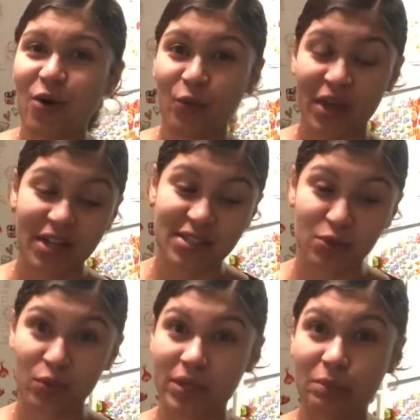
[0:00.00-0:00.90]
when it's
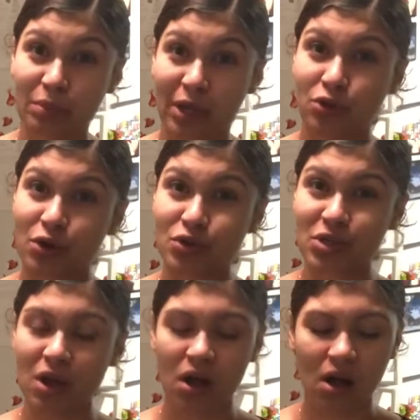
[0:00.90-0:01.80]
a really big
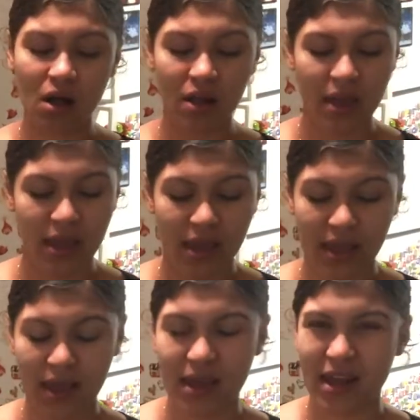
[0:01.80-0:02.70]
grocery haul.
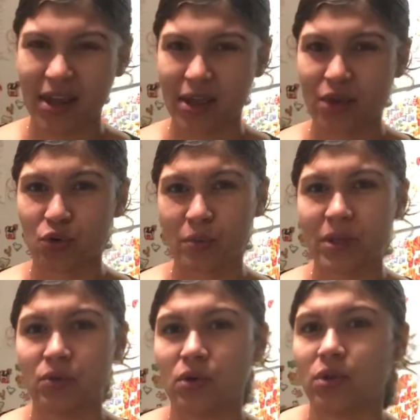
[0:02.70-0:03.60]
And I
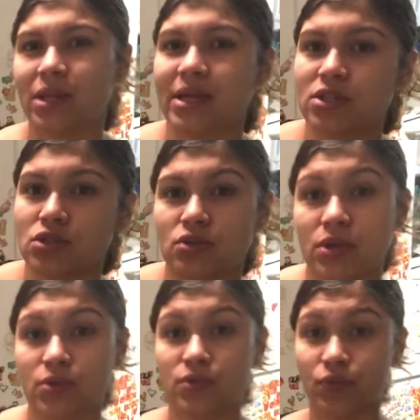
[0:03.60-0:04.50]
normally would only like to do
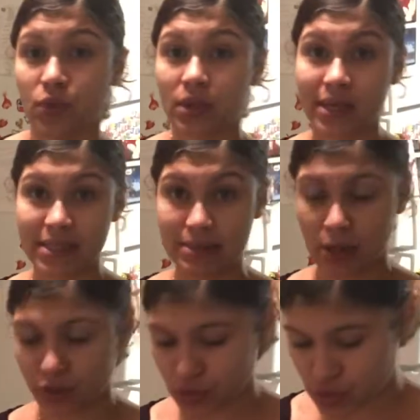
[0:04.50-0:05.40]
those for like
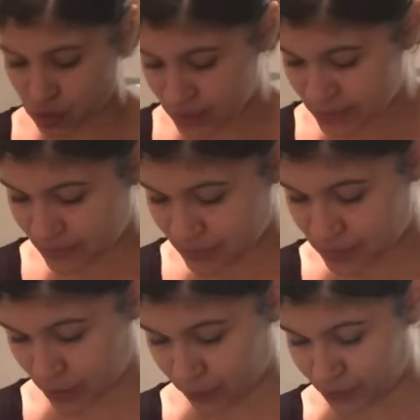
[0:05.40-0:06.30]
smaller grocery hauls.
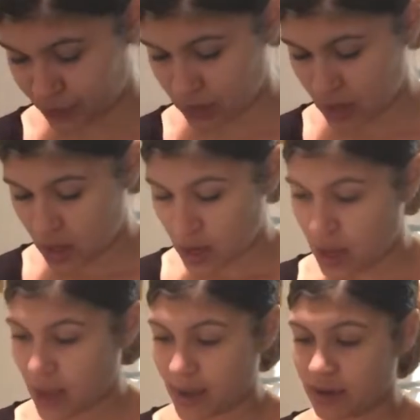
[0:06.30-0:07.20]
So
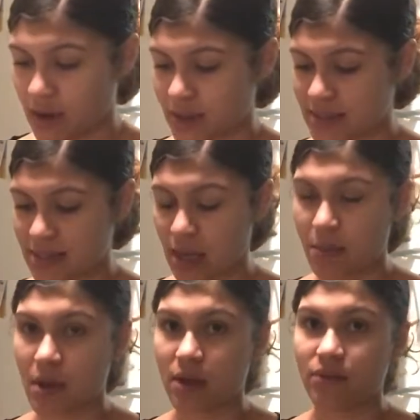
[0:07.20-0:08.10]
I got
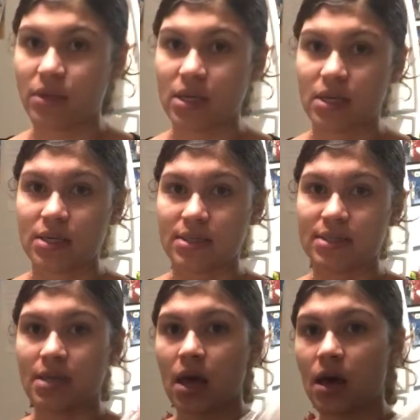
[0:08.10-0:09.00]
some of
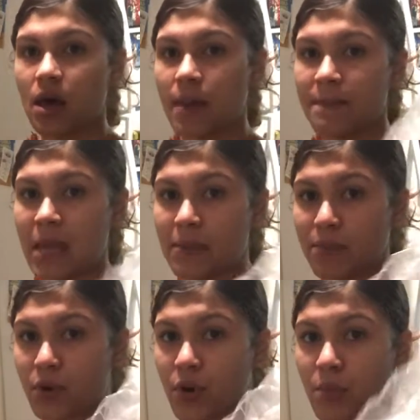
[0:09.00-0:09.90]
these
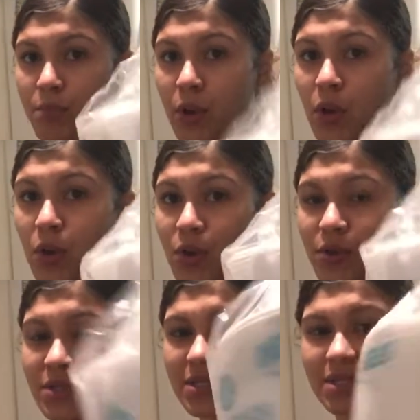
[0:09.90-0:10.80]
paper
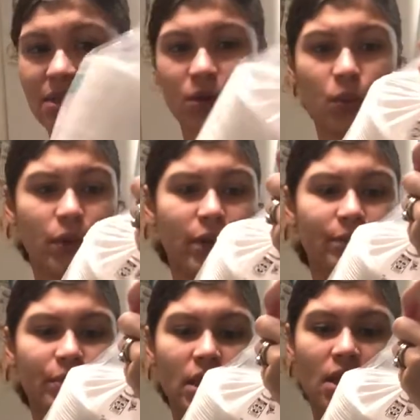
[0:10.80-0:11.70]
bowls
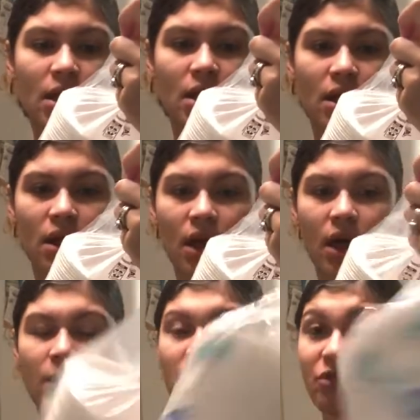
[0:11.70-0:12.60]
or
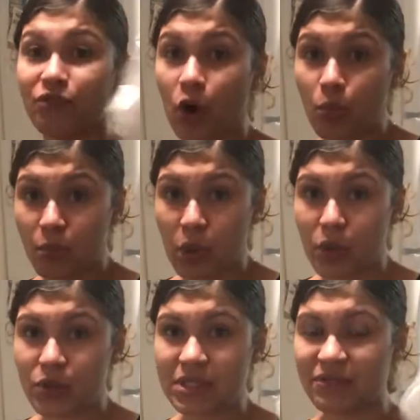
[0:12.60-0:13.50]
foam
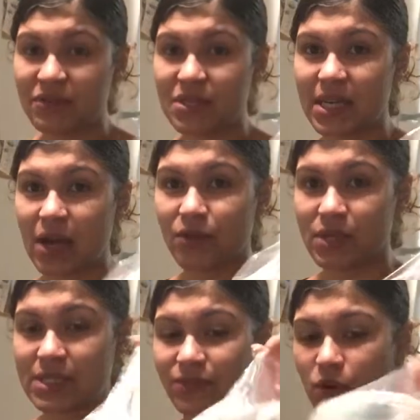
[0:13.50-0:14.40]
bowls, a 50 count of
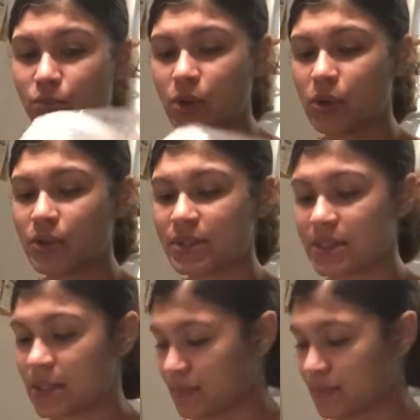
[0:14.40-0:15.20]
these foam bowls,